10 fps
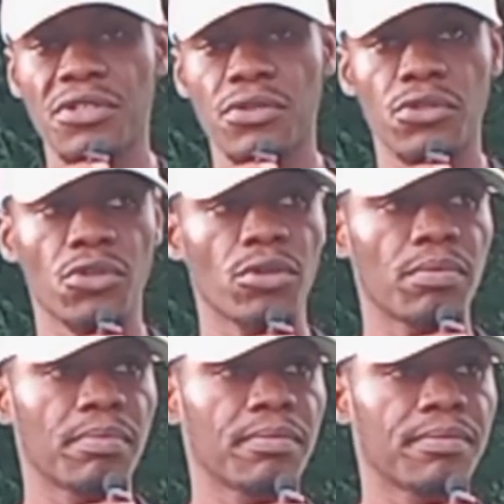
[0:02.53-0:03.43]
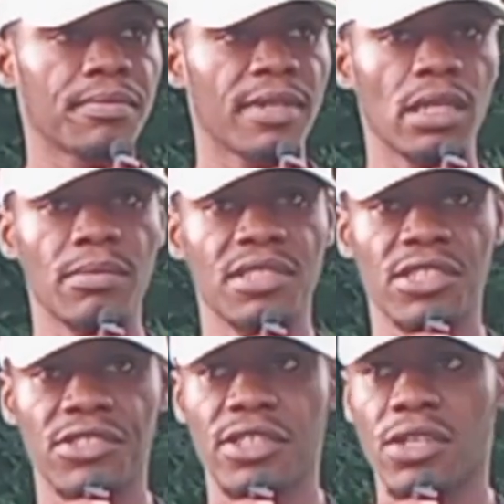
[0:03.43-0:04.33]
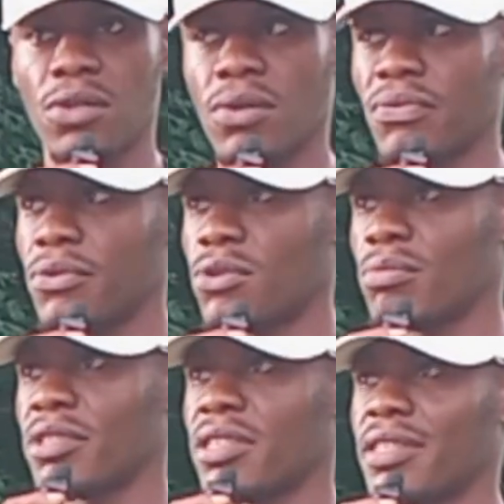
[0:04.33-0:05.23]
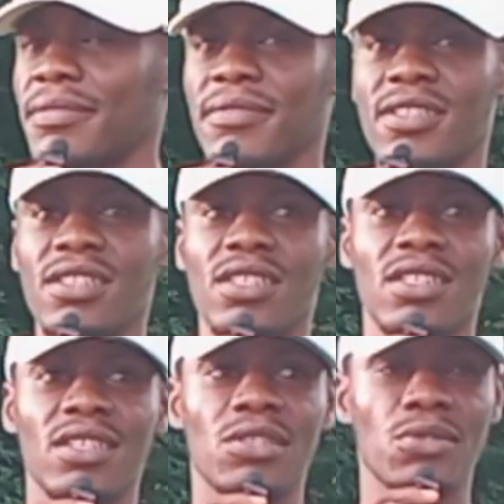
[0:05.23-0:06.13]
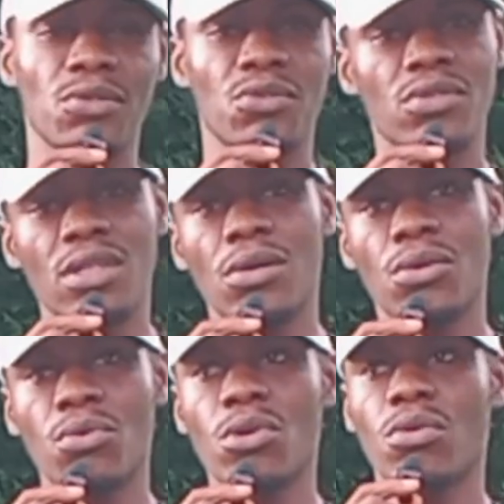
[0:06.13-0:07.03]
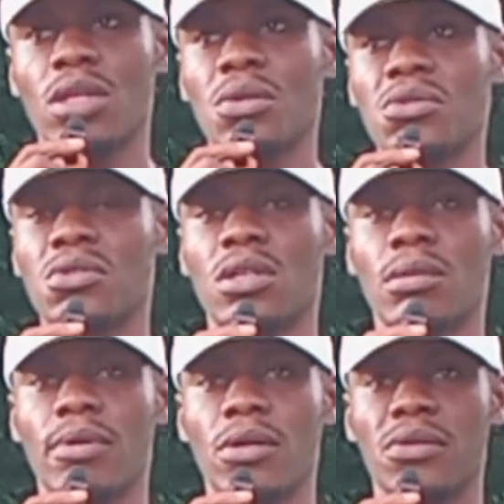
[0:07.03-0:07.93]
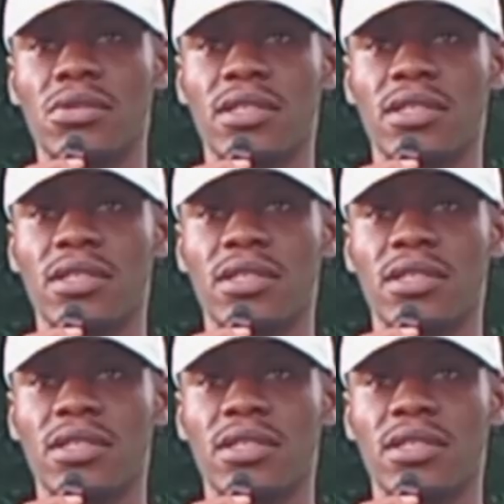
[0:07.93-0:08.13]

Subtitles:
Growth Hub. My name is Shedrak. All of you know me here. So today, a quick one. I want to talk about